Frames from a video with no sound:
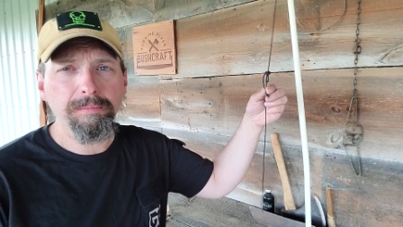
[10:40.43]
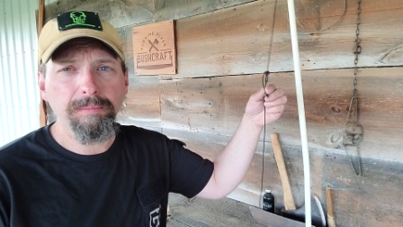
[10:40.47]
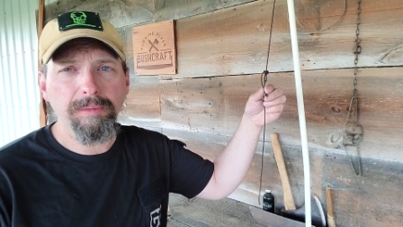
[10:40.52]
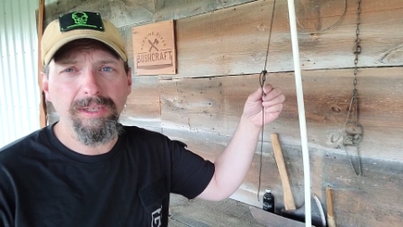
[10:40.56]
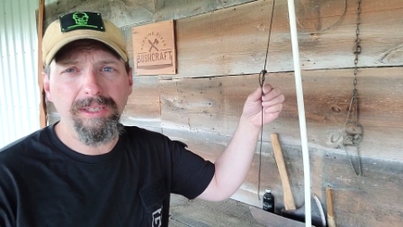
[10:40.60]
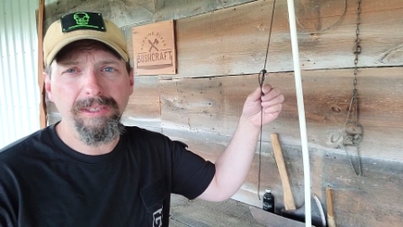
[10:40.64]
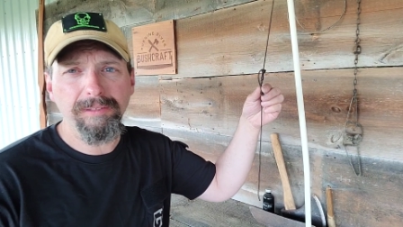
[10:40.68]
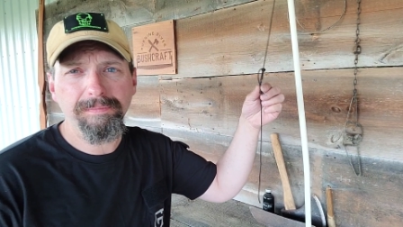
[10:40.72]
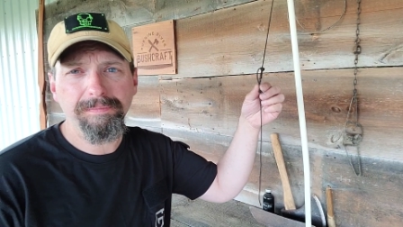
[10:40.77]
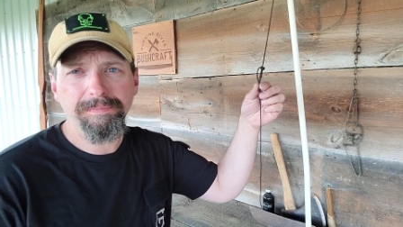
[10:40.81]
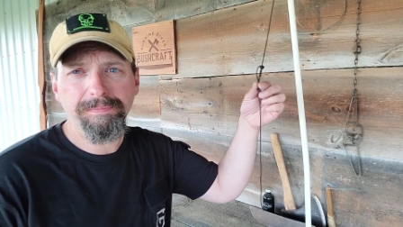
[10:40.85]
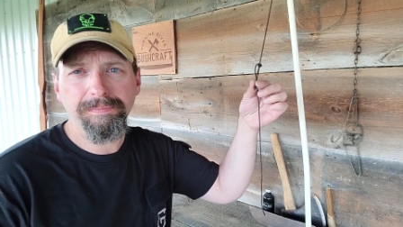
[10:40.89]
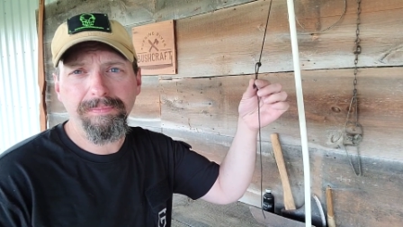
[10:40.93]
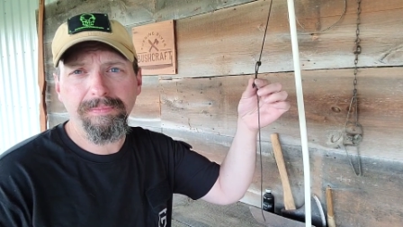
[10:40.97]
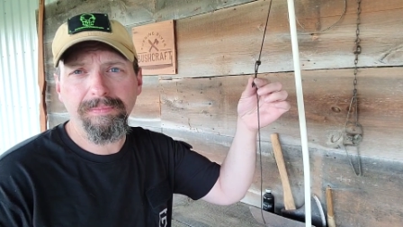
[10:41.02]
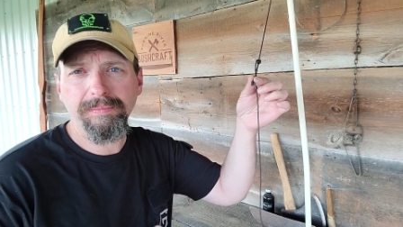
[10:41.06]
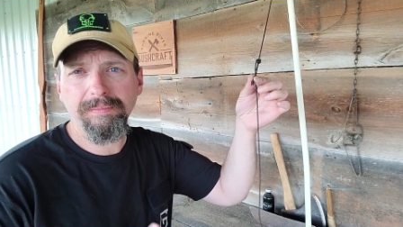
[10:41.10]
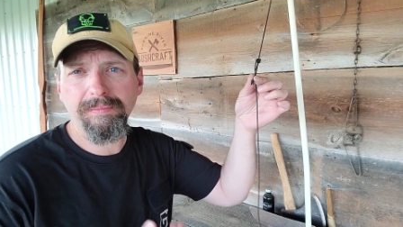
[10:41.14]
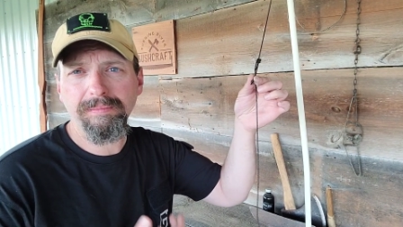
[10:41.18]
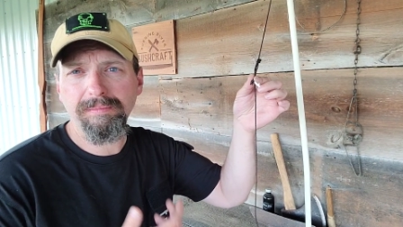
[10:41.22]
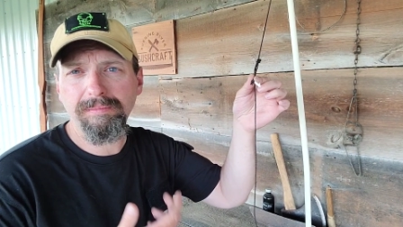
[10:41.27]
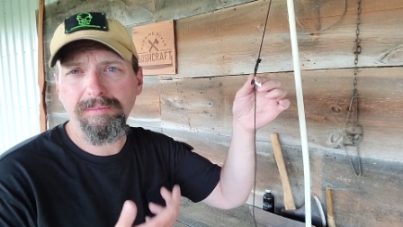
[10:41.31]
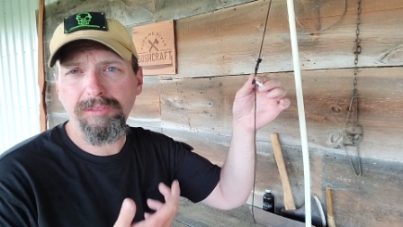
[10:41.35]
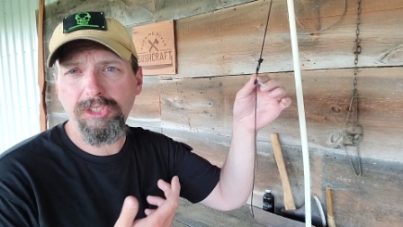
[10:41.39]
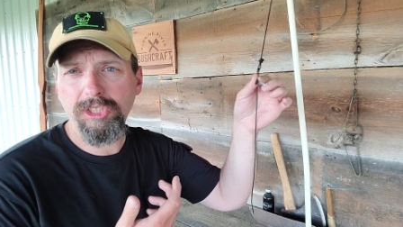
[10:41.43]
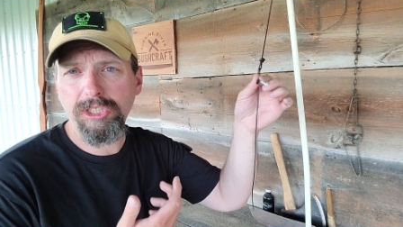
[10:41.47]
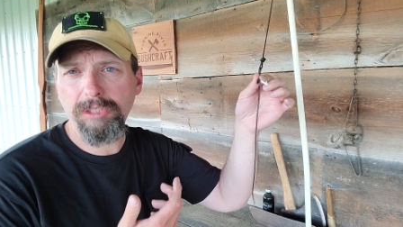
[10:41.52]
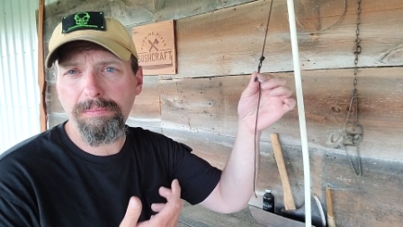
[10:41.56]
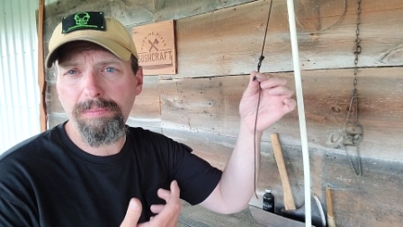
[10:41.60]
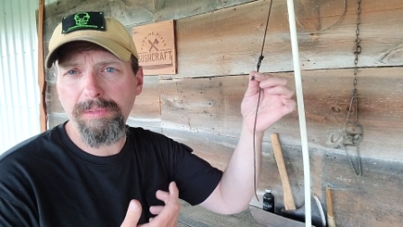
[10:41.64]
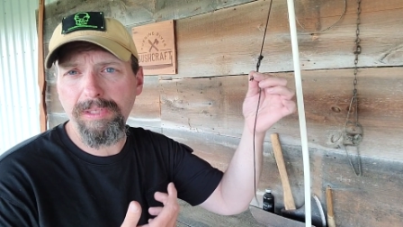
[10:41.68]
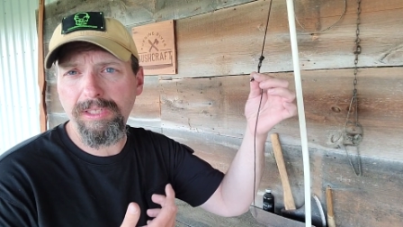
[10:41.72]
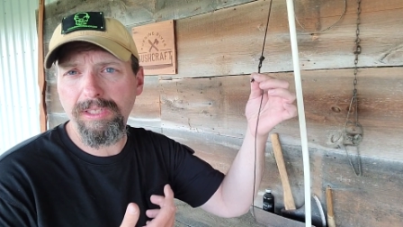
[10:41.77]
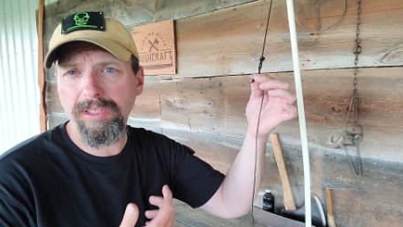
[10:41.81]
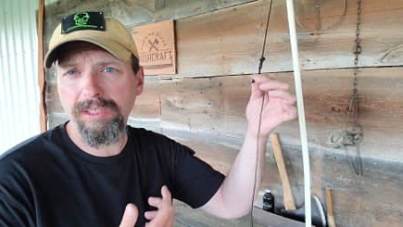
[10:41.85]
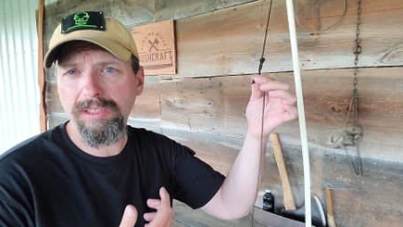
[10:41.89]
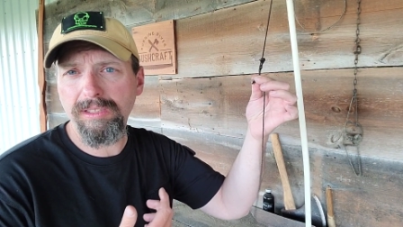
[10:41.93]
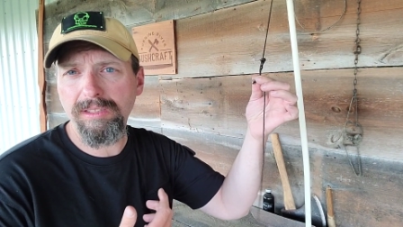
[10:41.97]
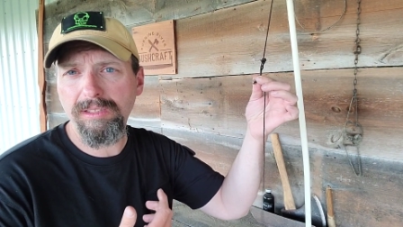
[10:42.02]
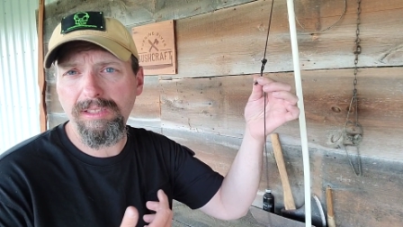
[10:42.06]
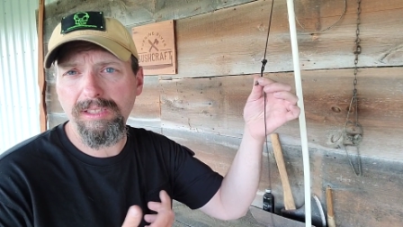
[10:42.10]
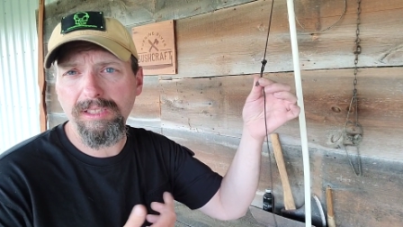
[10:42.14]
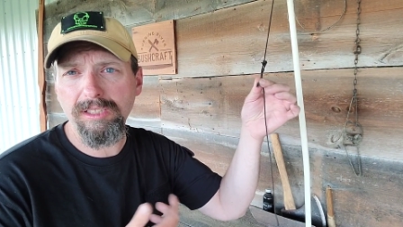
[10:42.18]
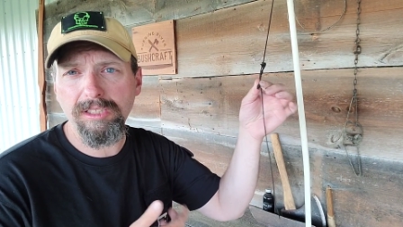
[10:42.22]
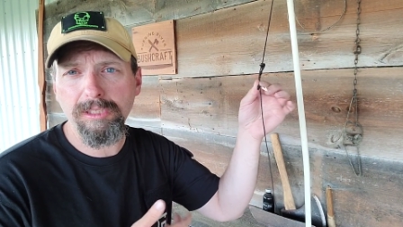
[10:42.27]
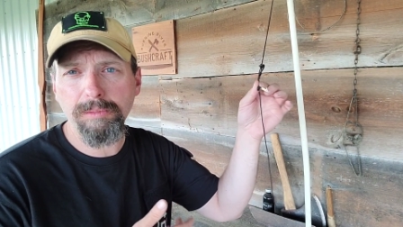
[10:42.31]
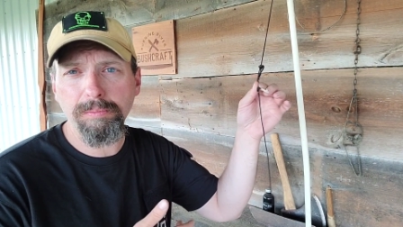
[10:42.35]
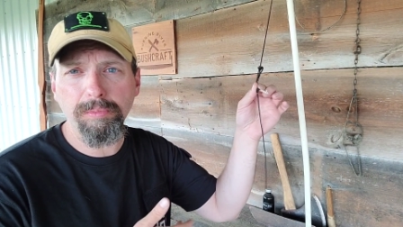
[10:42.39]
But just because
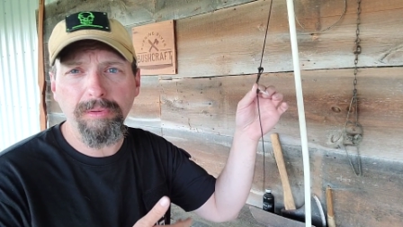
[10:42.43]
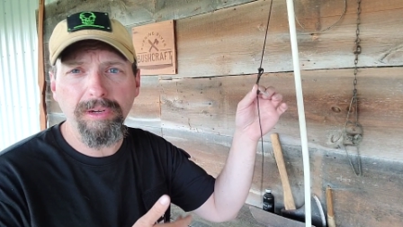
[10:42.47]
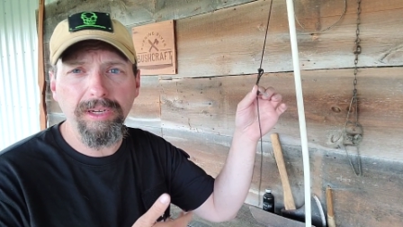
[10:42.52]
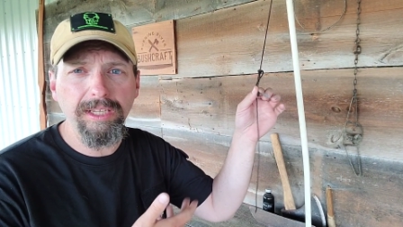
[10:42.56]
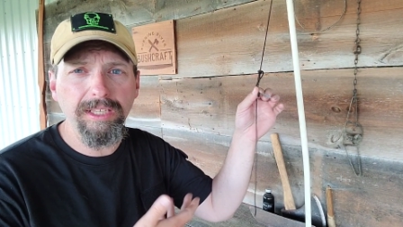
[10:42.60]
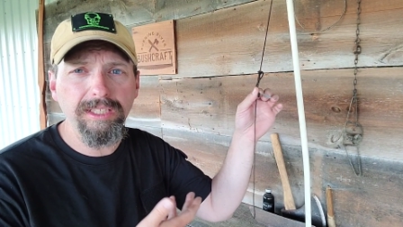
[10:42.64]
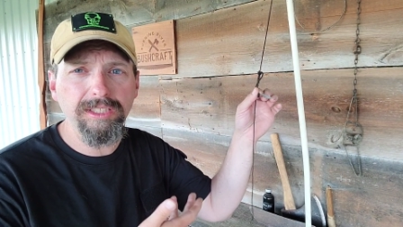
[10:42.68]
this spring